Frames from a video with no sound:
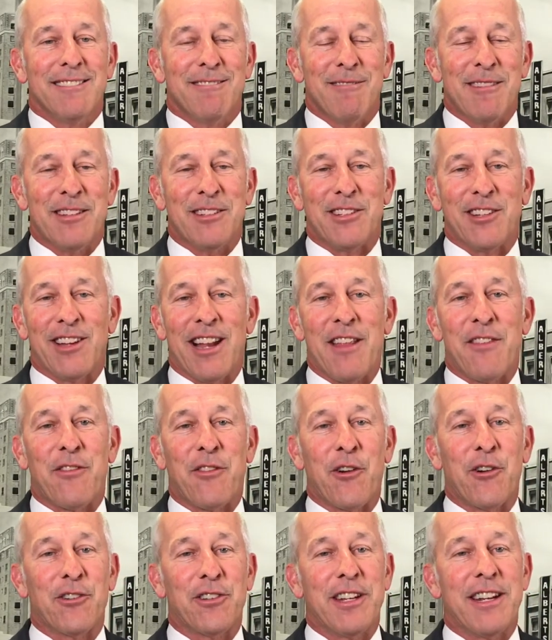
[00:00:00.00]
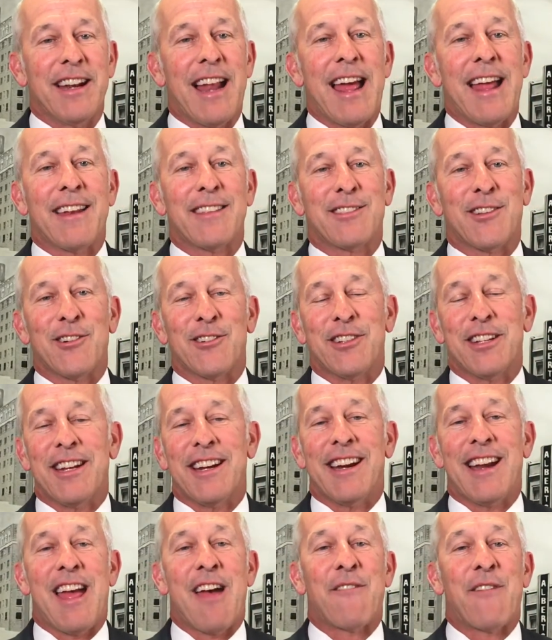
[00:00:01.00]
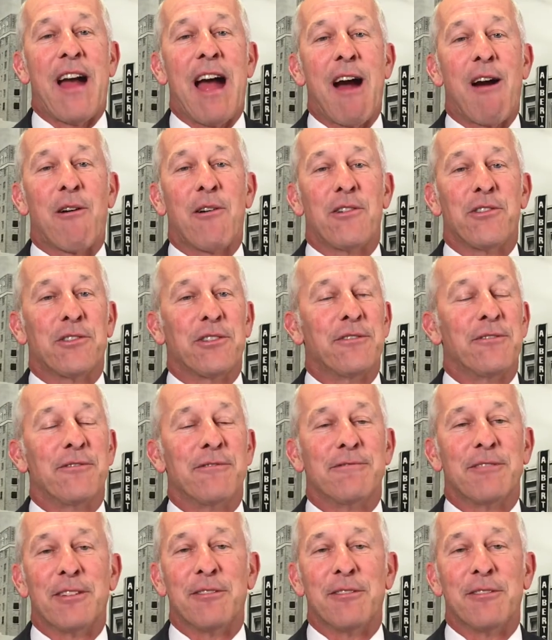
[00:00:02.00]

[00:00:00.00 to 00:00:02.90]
we still had 13 and a half hours of